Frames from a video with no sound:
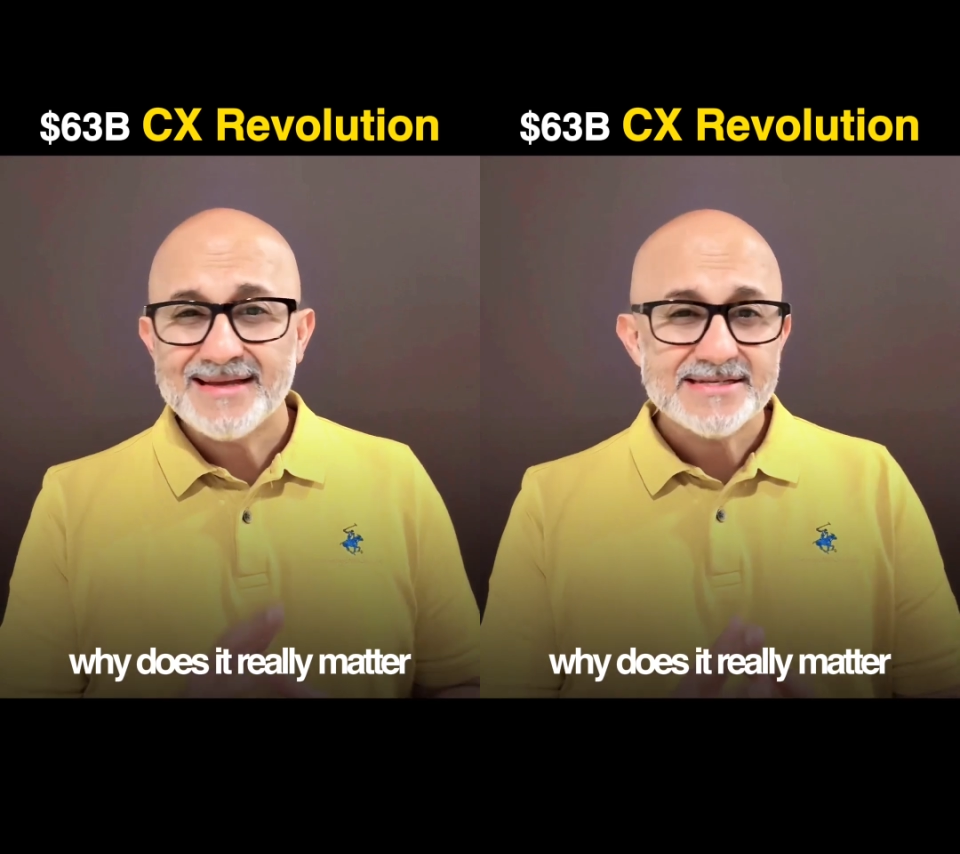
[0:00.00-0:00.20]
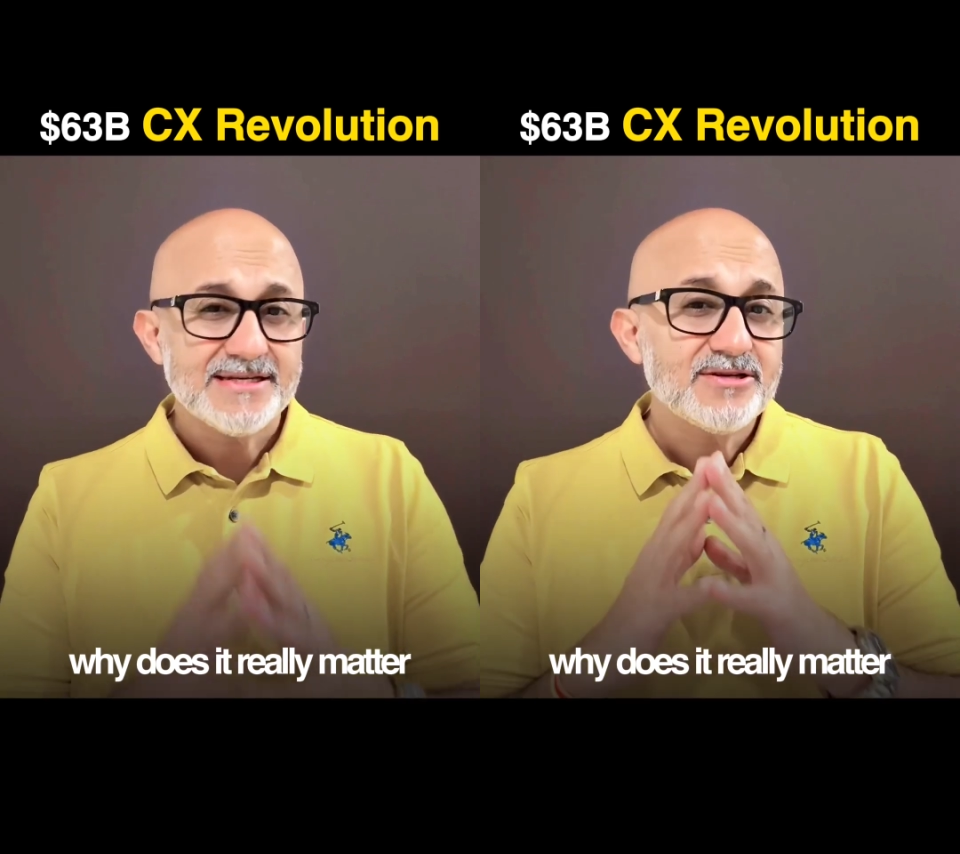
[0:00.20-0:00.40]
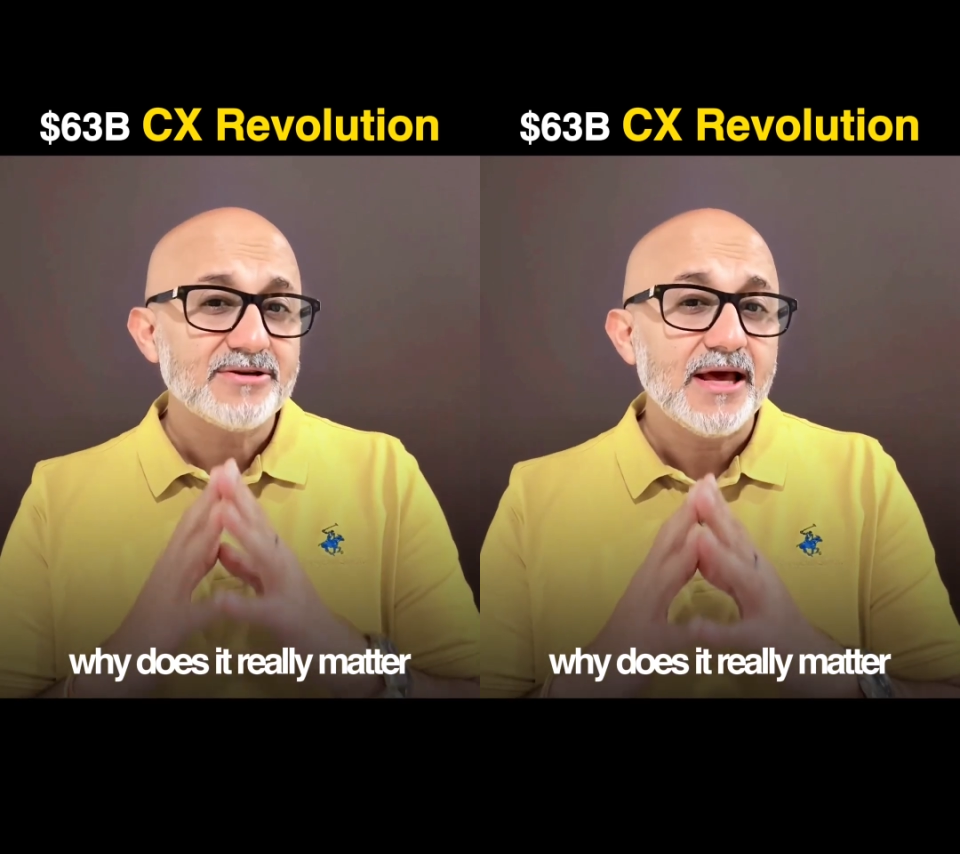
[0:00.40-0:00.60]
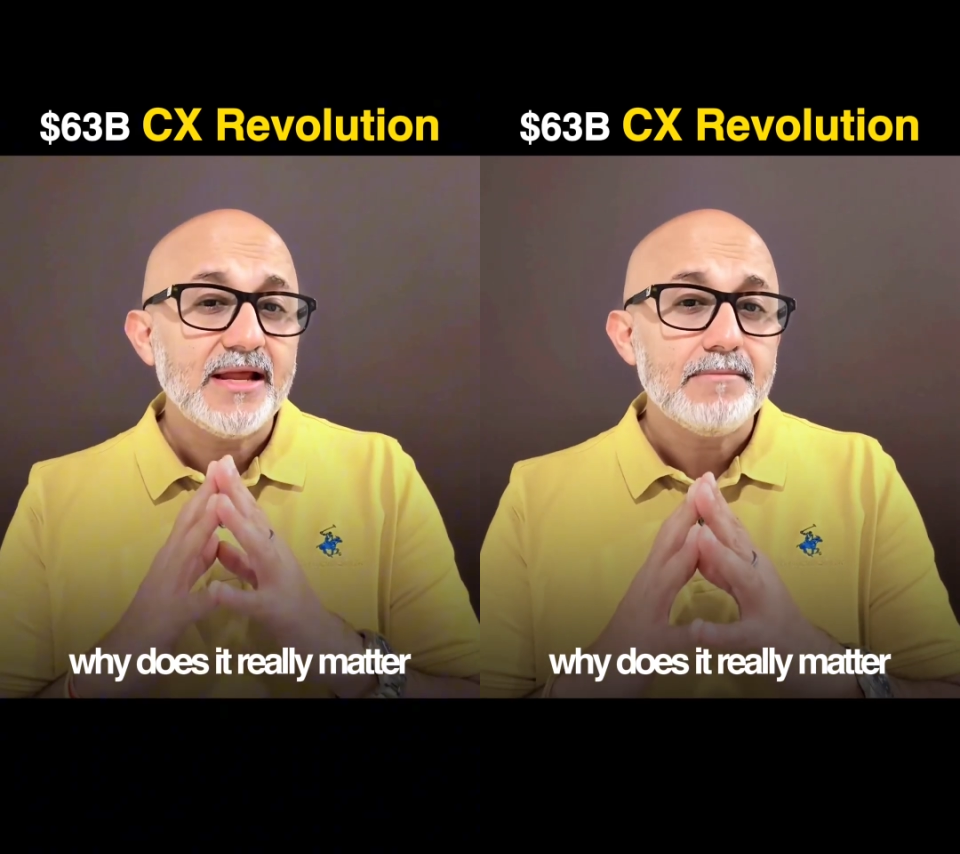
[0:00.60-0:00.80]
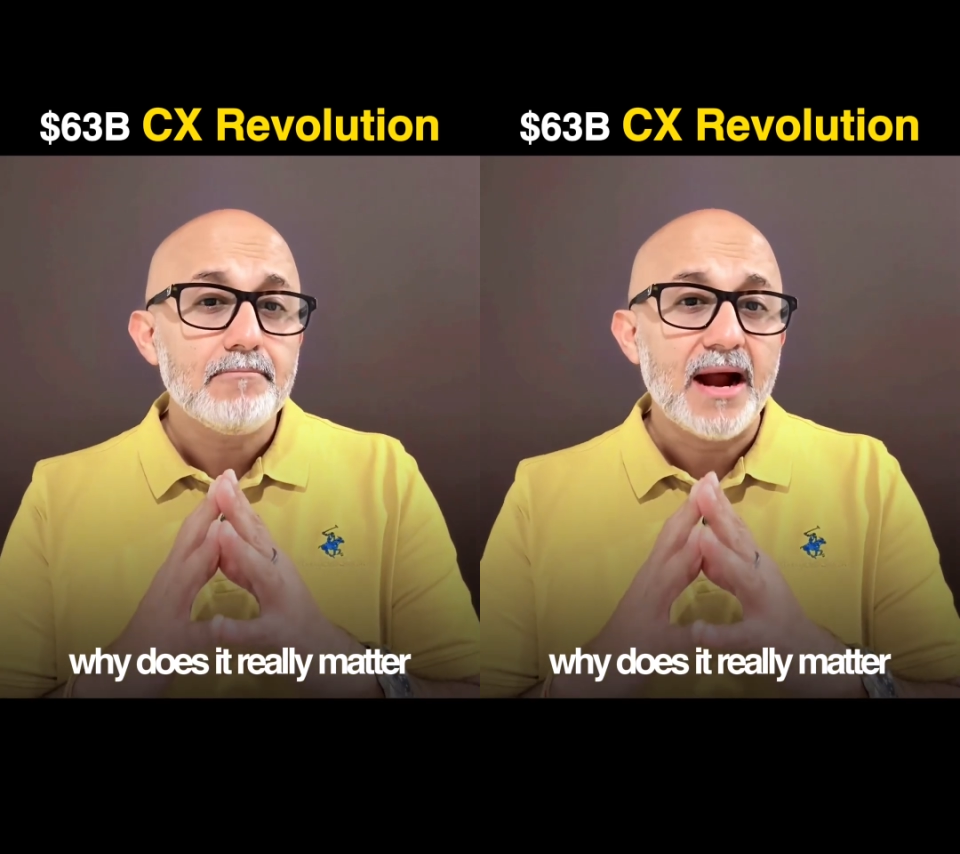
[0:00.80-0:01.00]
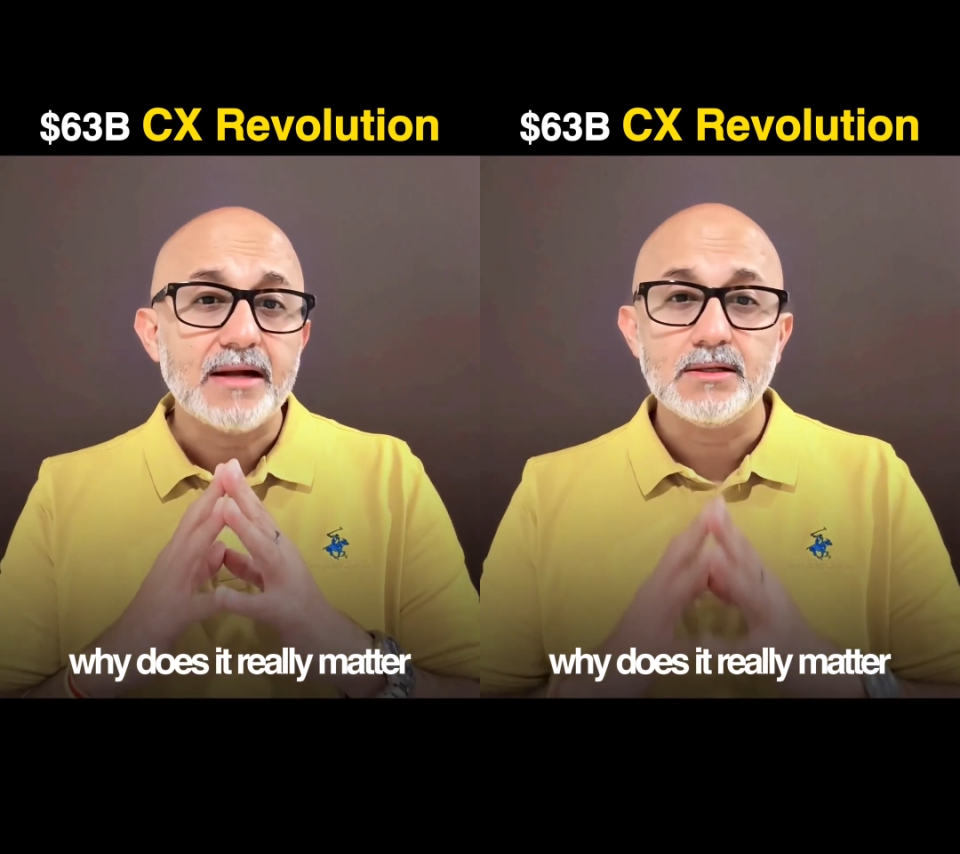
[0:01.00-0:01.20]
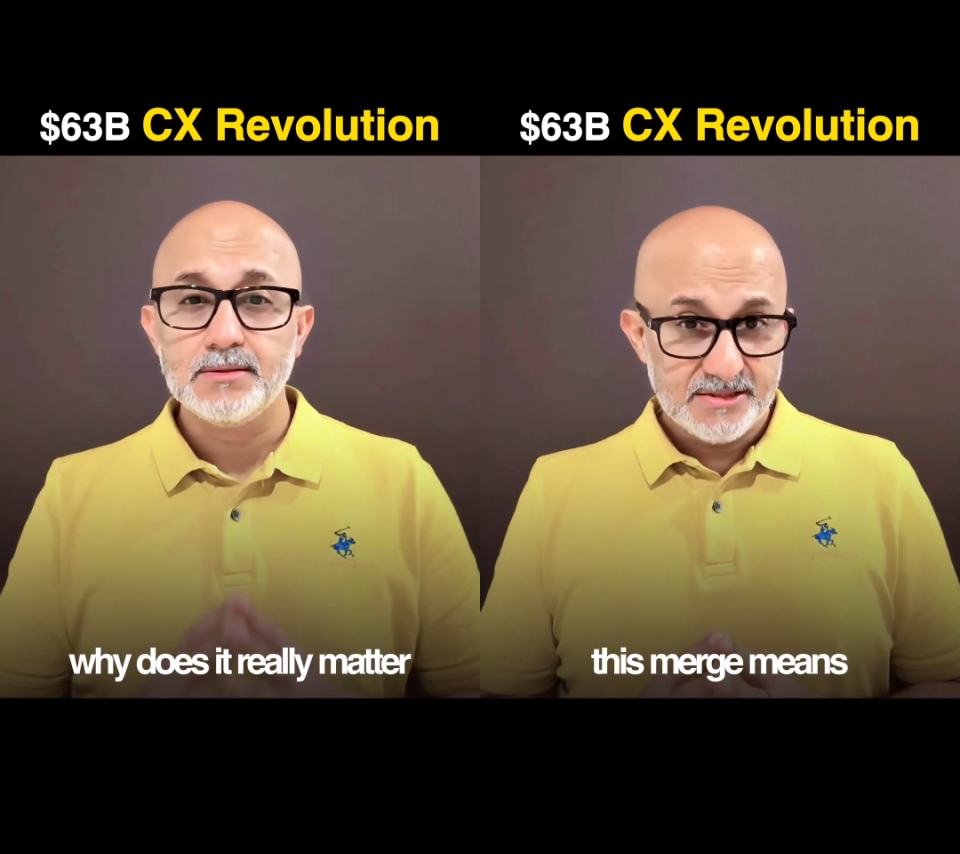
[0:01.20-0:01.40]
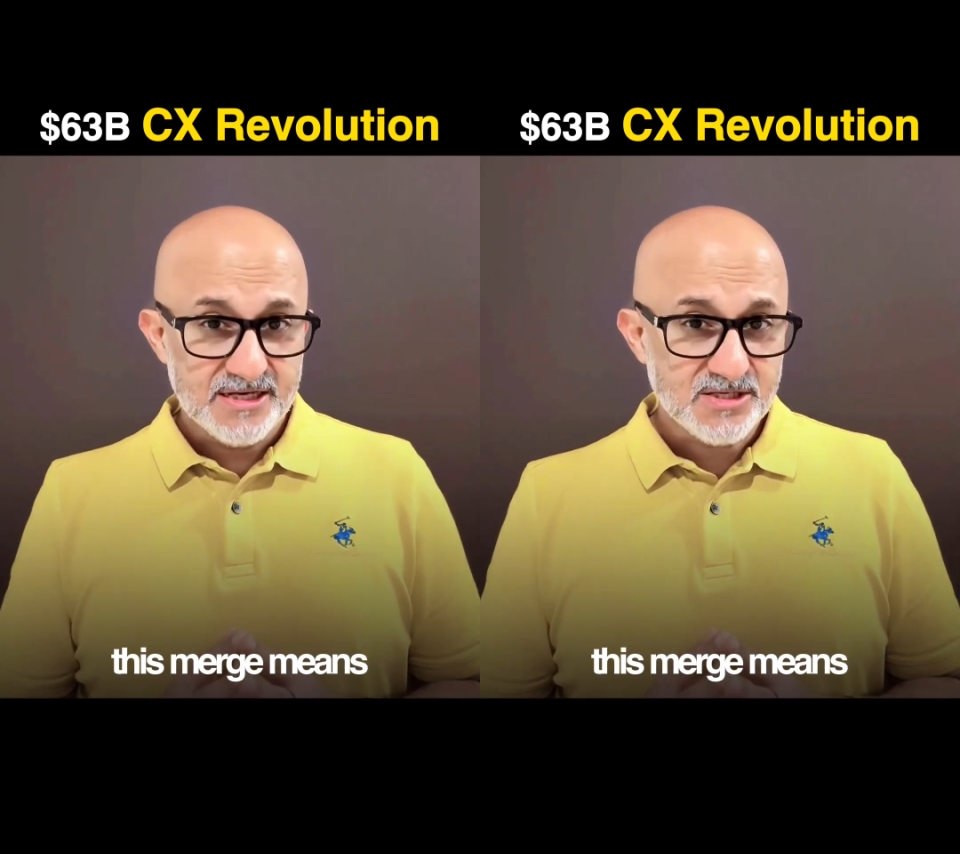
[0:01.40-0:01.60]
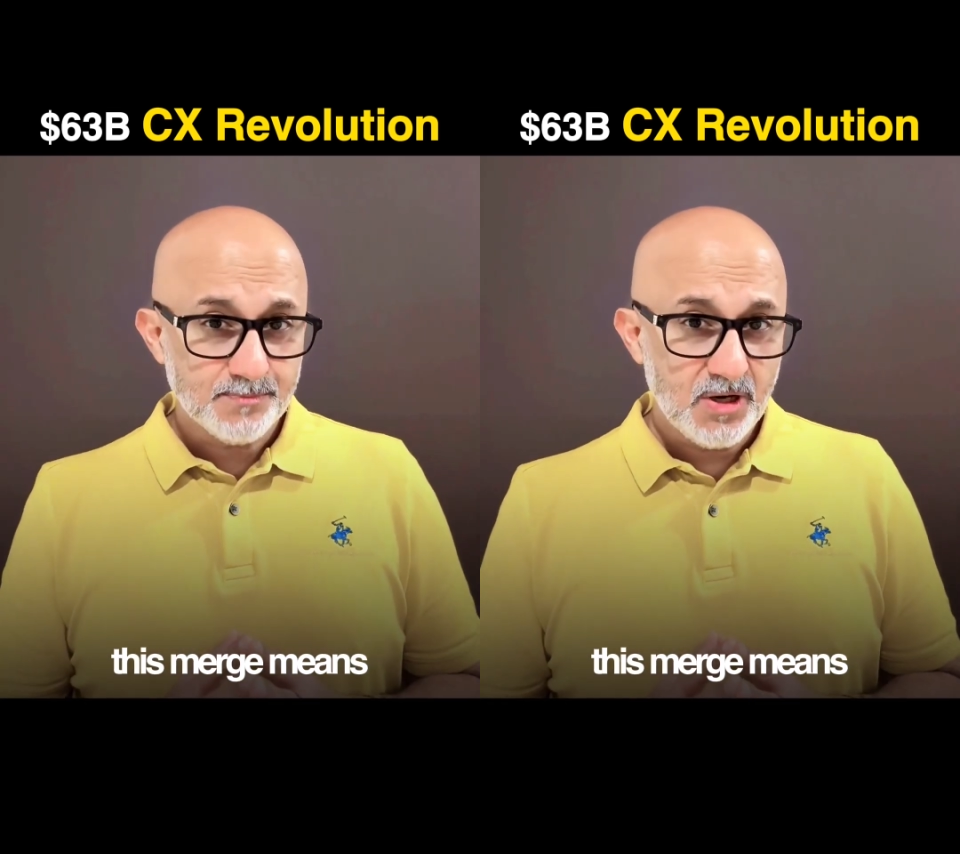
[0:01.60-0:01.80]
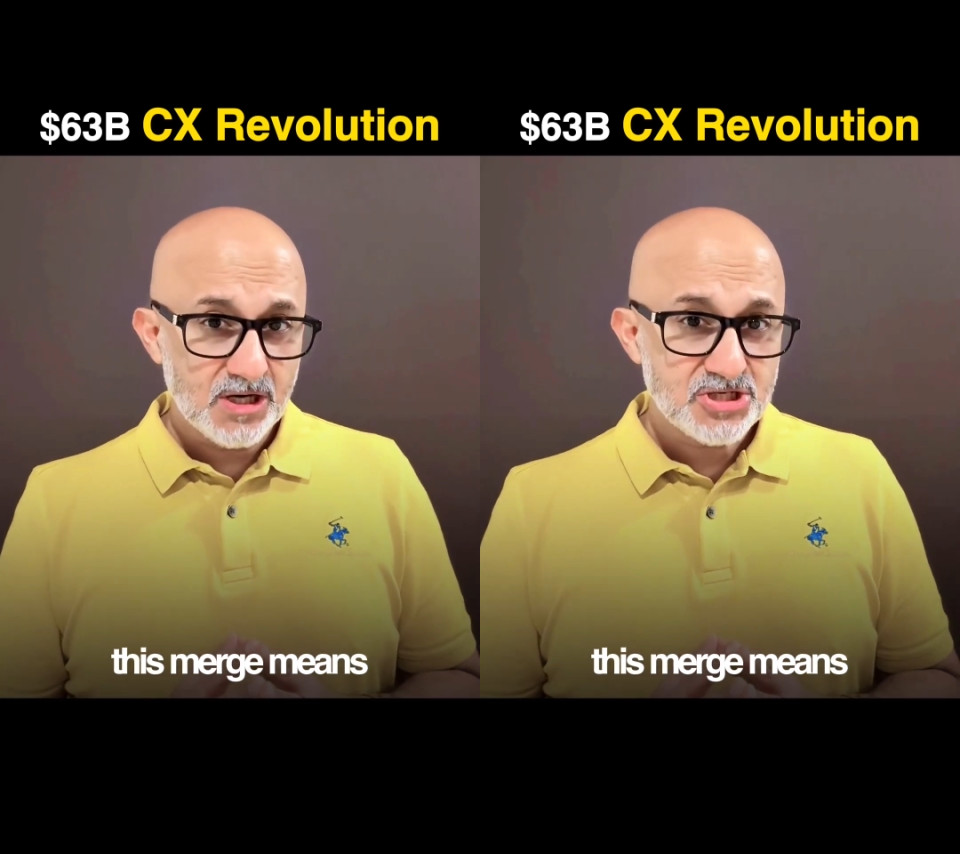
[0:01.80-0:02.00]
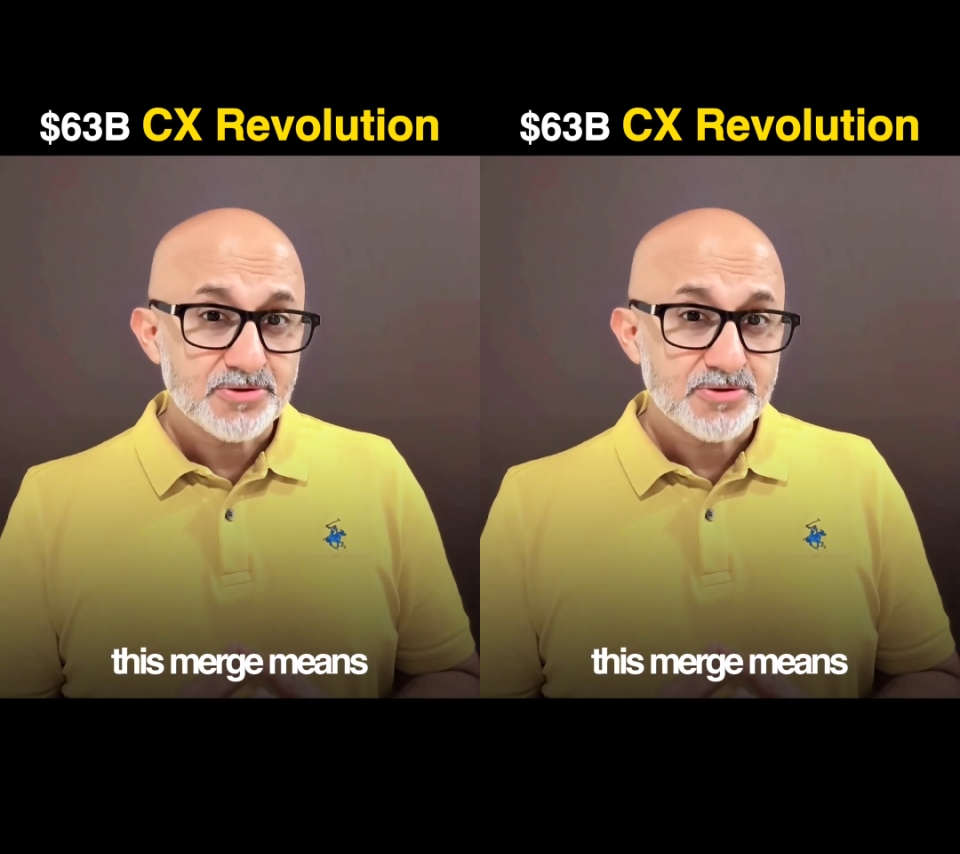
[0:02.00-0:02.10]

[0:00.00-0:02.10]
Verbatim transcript: does it really matter? This merge